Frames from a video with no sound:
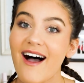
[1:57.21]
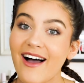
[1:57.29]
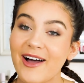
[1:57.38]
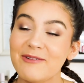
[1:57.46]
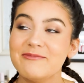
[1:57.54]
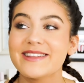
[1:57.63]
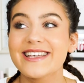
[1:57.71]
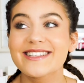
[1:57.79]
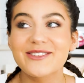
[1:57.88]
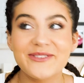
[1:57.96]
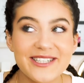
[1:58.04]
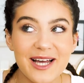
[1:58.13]
This
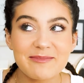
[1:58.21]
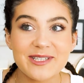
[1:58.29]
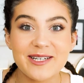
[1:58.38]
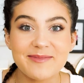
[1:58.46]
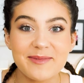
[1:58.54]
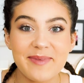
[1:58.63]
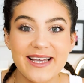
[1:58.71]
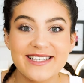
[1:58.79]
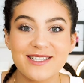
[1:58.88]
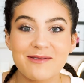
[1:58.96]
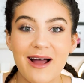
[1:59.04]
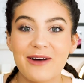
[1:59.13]
story time is going to be
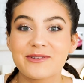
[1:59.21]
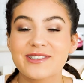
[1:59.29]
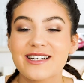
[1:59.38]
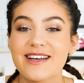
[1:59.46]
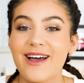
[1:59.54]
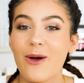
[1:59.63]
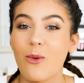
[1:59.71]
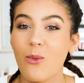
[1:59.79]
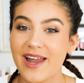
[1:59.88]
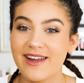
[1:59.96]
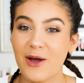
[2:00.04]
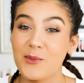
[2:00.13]
based around
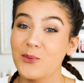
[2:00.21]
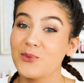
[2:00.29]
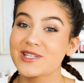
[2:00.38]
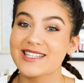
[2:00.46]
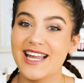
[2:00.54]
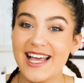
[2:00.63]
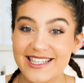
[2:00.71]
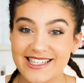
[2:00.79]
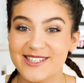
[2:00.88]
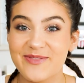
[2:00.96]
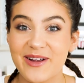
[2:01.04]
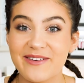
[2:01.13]
when I was less
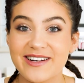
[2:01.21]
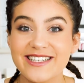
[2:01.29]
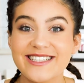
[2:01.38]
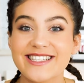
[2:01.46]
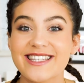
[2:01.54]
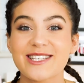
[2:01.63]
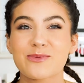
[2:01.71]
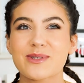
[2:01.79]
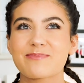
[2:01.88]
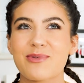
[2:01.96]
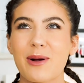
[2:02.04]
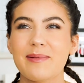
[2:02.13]
experienced. This
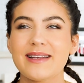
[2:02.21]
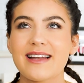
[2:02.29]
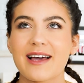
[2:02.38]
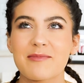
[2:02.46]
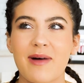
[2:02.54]
was probably like